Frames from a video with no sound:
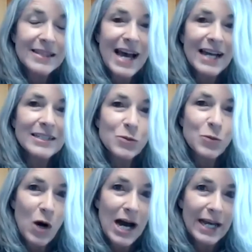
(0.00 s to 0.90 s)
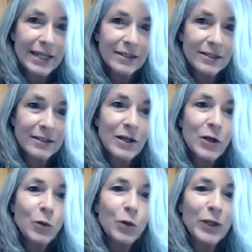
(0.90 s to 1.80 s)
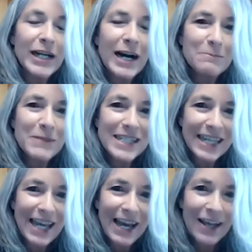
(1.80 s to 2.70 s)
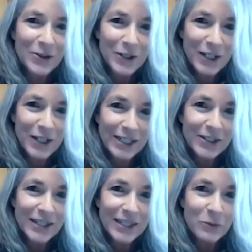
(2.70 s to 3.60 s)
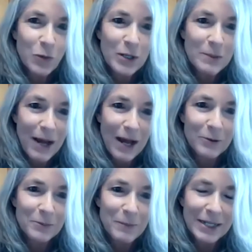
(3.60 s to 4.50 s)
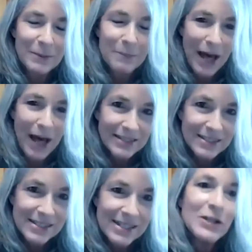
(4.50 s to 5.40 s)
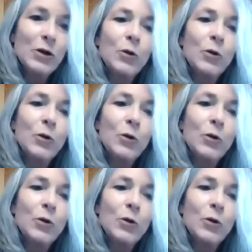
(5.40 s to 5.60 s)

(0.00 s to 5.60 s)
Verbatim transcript: That is why when we come together here in One Mountain Many Paths,